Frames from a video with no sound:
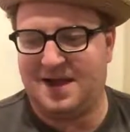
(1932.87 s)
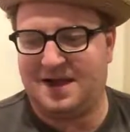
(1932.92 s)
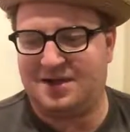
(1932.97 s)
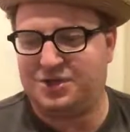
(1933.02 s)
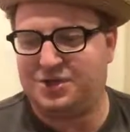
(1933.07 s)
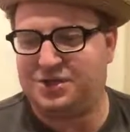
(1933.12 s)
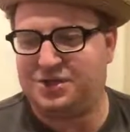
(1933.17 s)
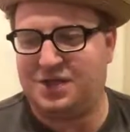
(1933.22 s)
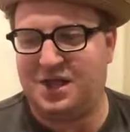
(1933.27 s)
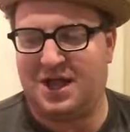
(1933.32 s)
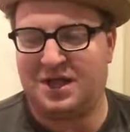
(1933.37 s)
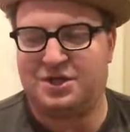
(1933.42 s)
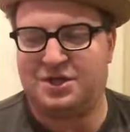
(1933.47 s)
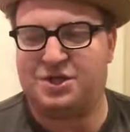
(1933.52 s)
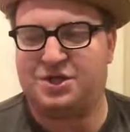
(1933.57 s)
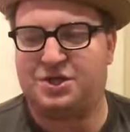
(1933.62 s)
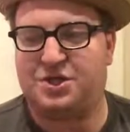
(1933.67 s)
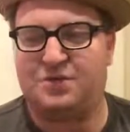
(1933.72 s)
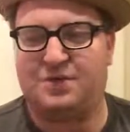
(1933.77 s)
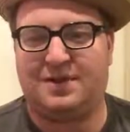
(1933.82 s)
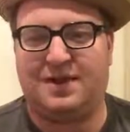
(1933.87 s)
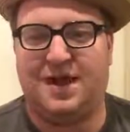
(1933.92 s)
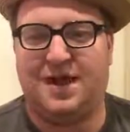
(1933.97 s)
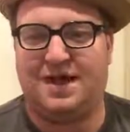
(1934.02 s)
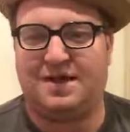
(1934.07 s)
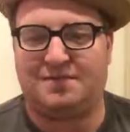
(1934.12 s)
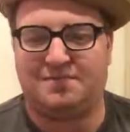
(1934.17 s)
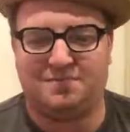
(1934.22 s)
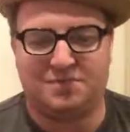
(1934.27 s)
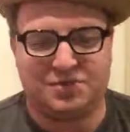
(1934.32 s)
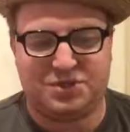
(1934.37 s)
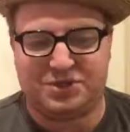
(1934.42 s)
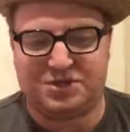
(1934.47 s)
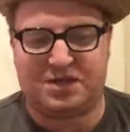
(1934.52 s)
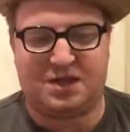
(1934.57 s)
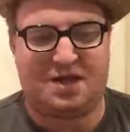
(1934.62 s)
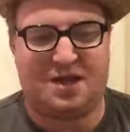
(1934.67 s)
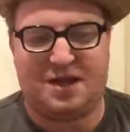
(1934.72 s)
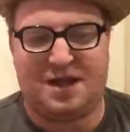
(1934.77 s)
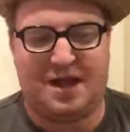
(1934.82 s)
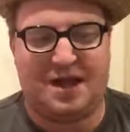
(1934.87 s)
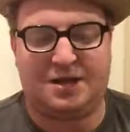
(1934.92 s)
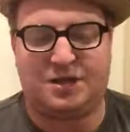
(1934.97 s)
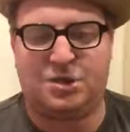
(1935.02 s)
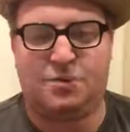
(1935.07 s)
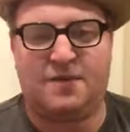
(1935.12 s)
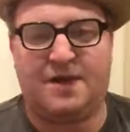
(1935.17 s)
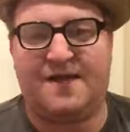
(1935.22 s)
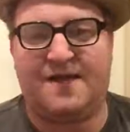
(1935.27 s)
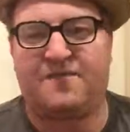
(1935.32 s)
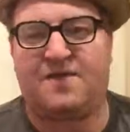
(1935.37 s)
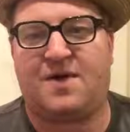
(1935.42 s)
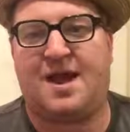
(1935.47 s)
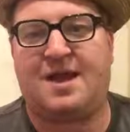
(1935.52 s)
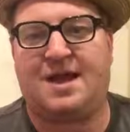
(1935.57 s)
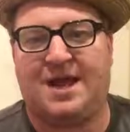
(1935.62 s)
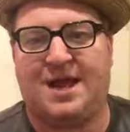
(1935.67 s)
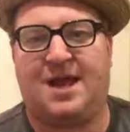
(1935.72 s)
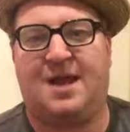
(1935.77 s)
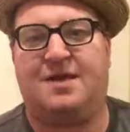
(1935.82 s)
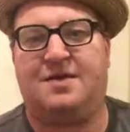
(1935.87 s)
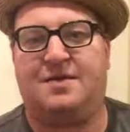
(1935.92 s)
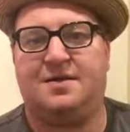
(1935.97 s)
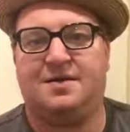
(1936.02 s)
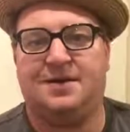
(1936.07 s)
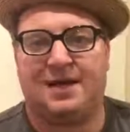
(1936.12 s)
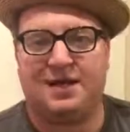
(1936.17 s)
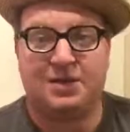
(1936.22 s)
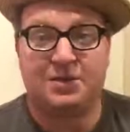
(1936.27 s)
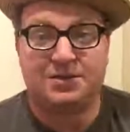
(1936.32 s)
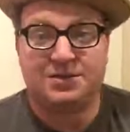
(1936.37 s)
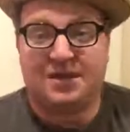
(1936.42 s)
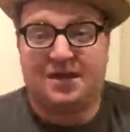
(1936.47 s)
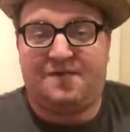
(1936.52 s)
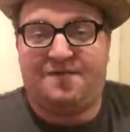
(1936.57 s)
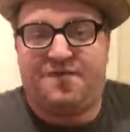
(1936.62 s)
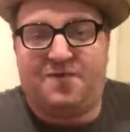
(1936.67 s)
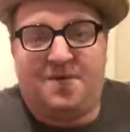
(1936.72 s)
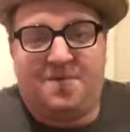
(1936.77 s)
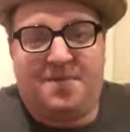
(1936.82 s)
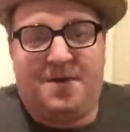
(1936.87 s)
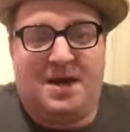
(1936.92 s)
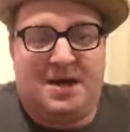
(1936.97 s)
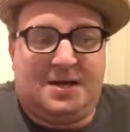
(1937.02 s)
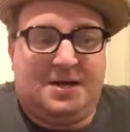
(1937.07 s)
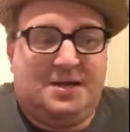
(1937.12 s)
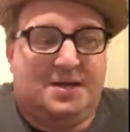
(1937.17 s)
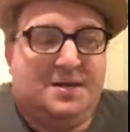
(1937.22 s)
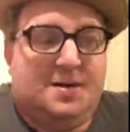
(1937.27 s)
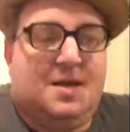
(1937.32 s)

just do a lot. I do whatever I can. Like you said, for a buck.